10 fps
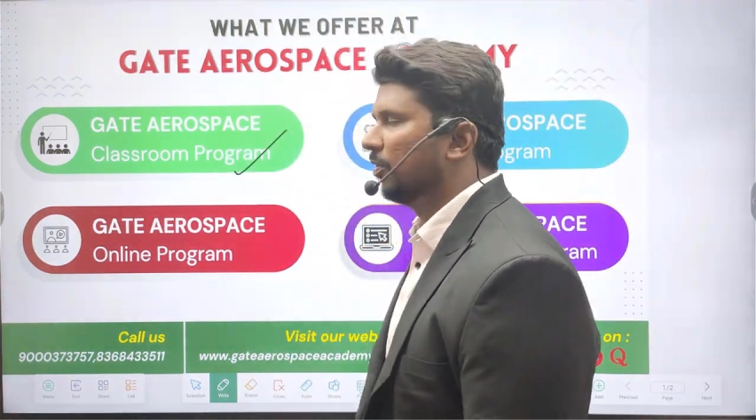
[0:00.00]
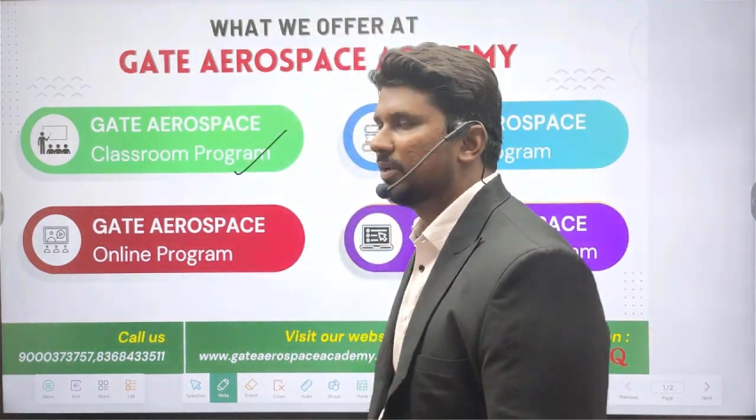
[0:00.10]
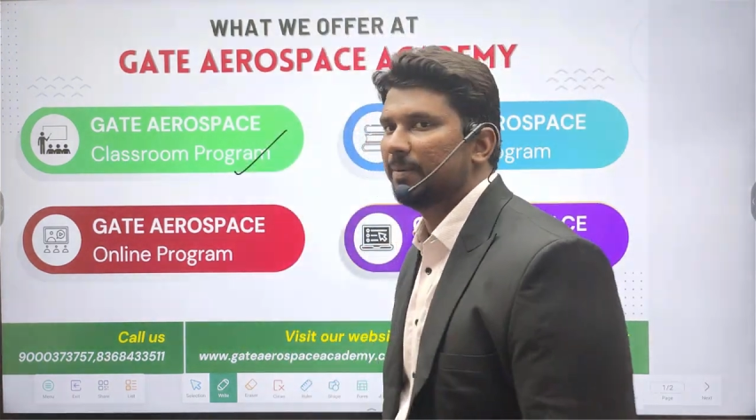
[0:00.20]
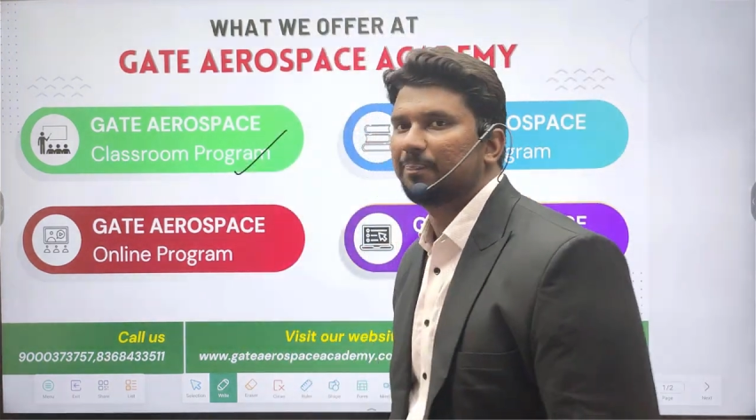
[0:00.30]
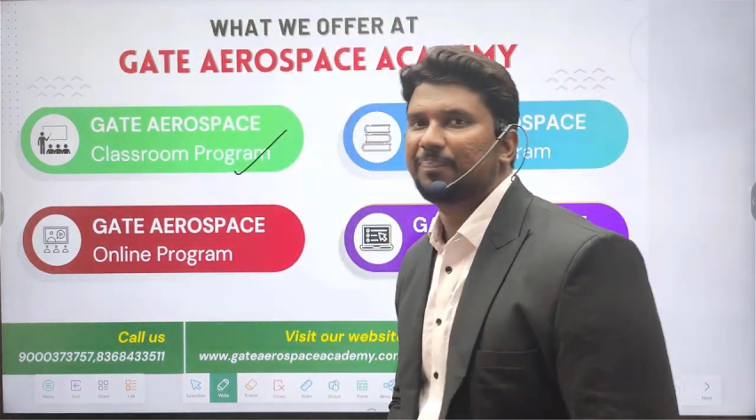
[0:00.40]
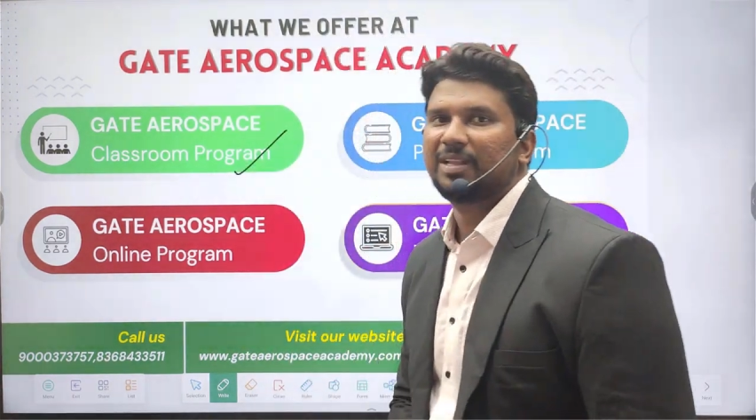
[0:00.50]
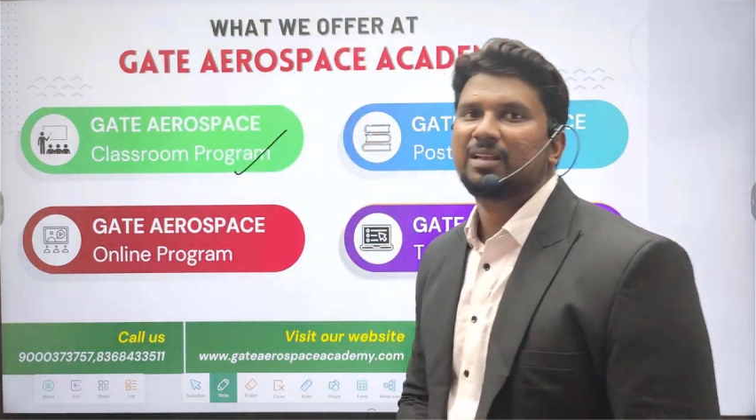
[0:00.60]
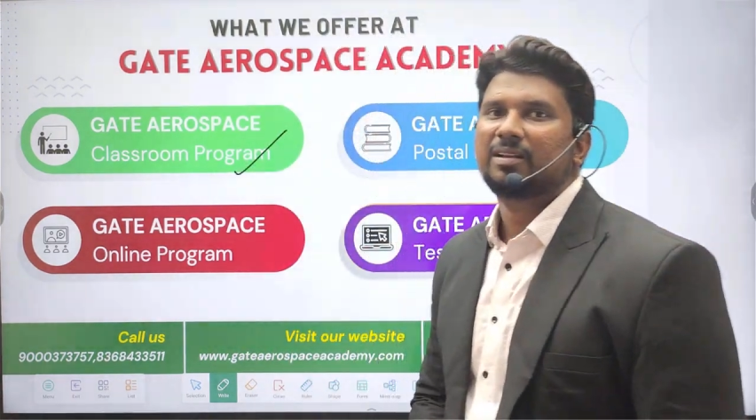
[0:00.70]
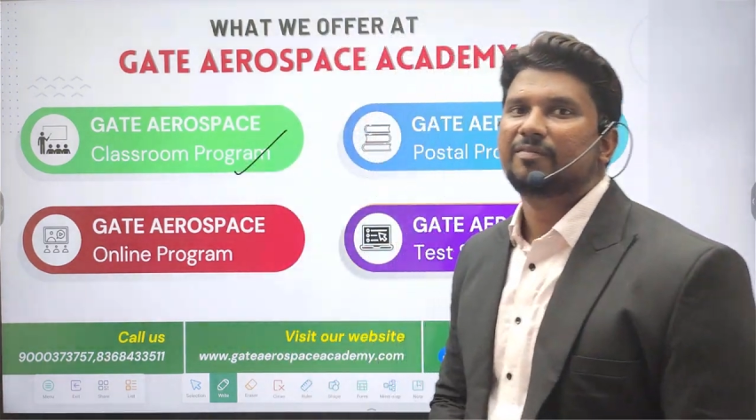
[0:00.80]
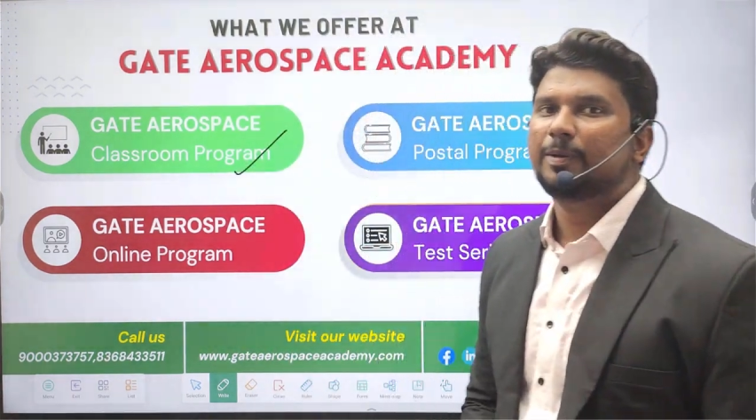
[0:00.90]
program
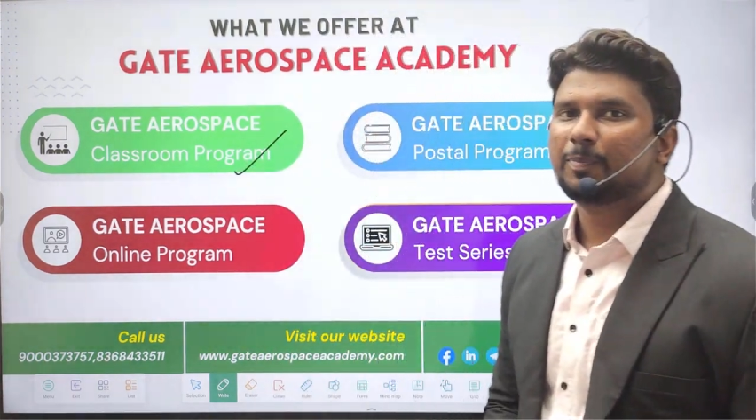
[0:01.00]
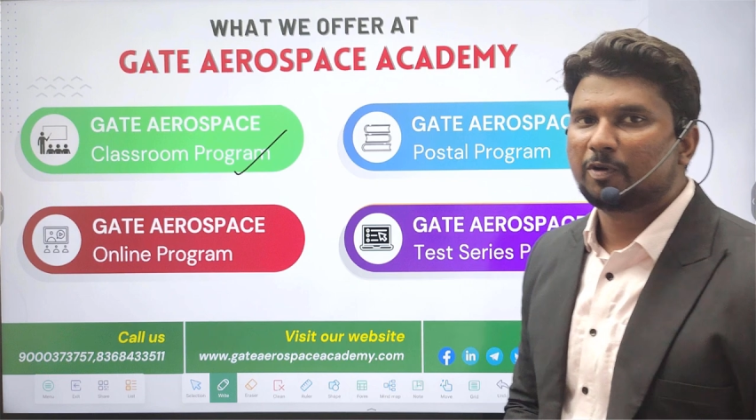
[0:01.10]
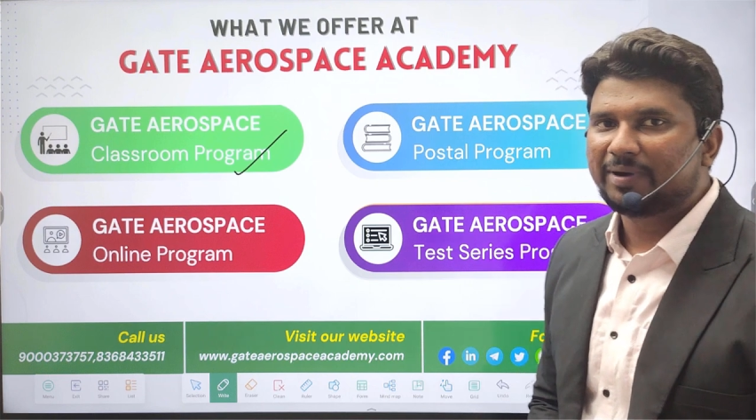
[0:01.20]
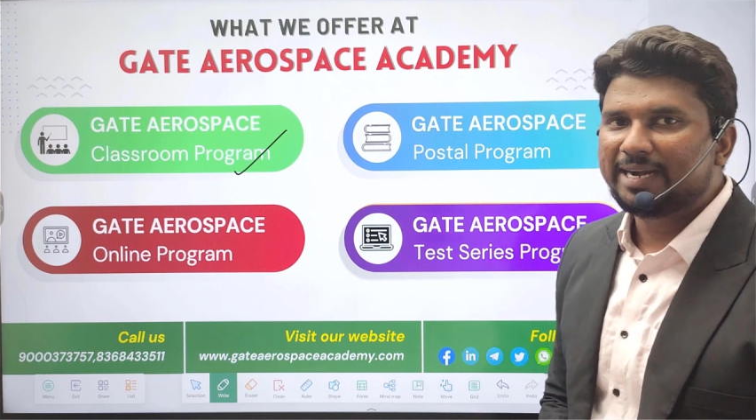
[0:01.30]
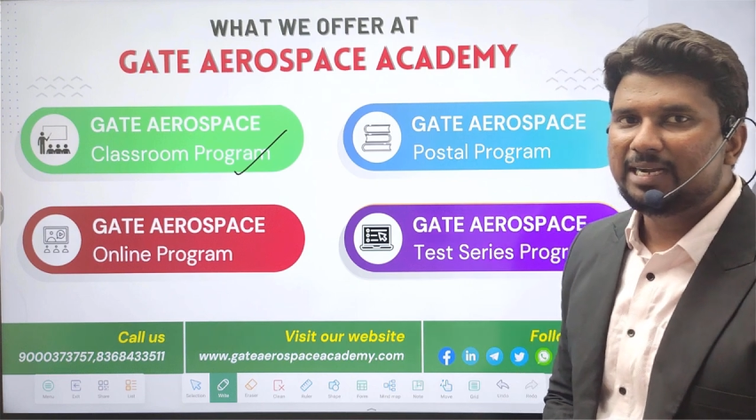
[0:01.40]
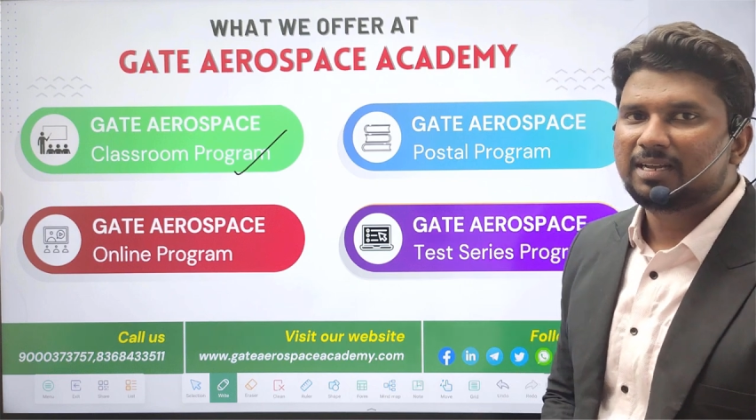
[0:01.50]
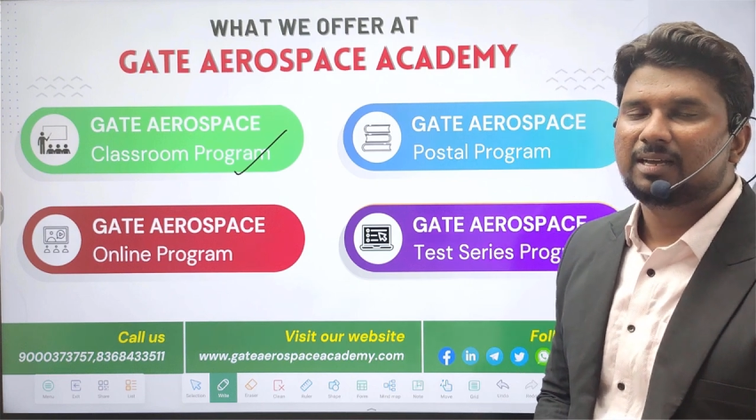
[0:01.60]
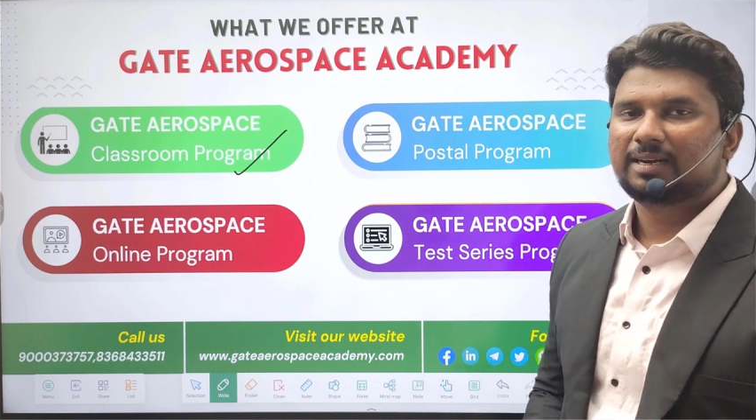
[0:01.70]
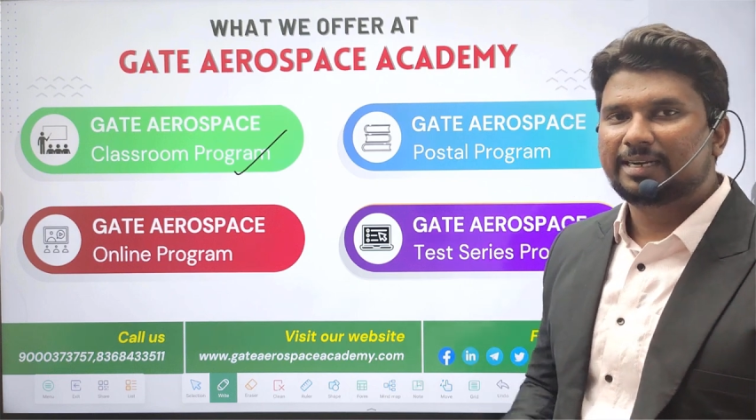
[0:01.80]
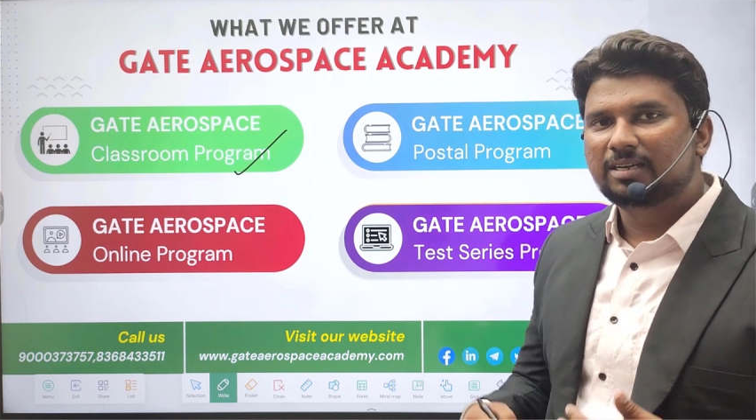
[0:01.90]
we provide
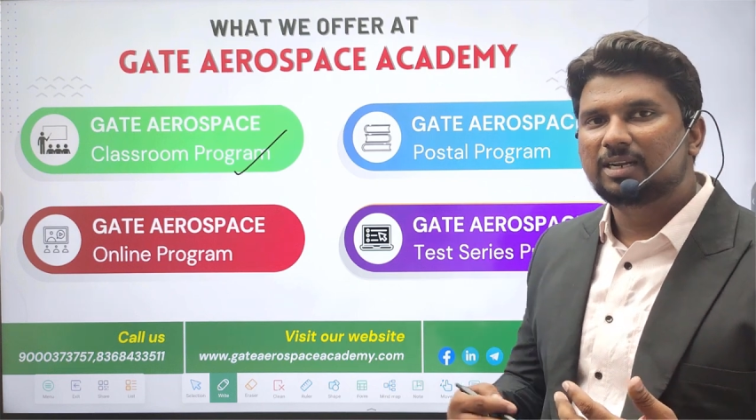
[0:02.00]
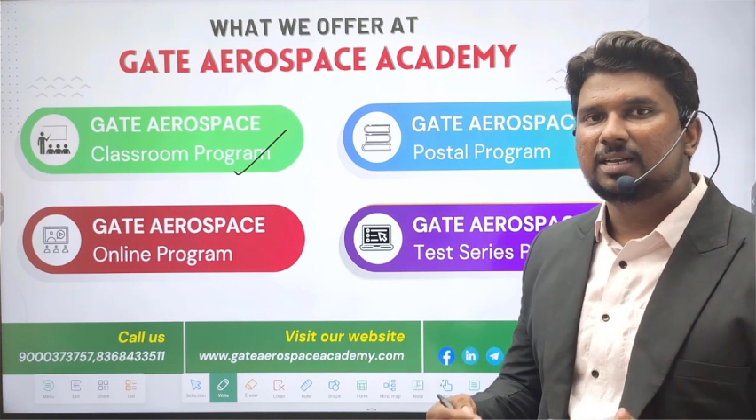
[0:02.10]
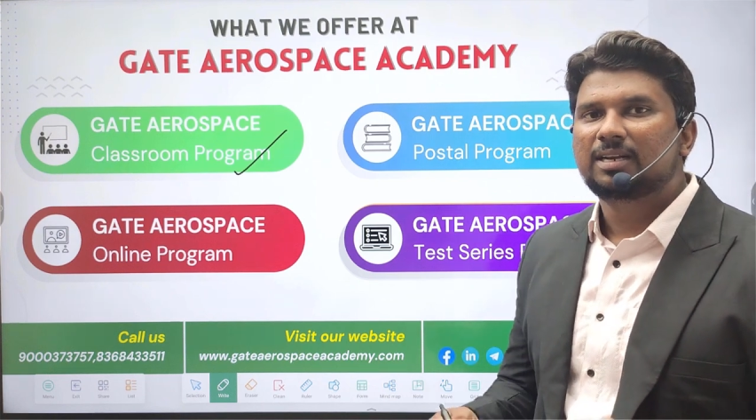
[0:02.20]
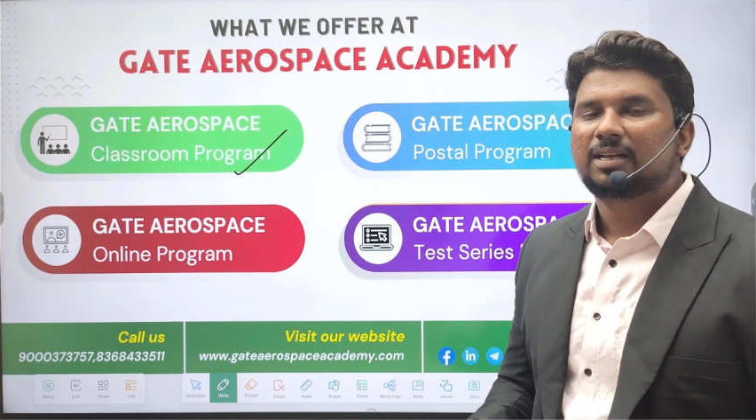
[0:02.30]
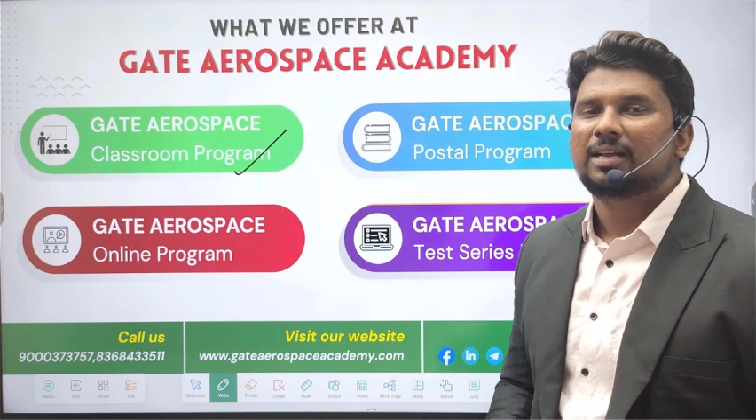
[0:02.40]
regular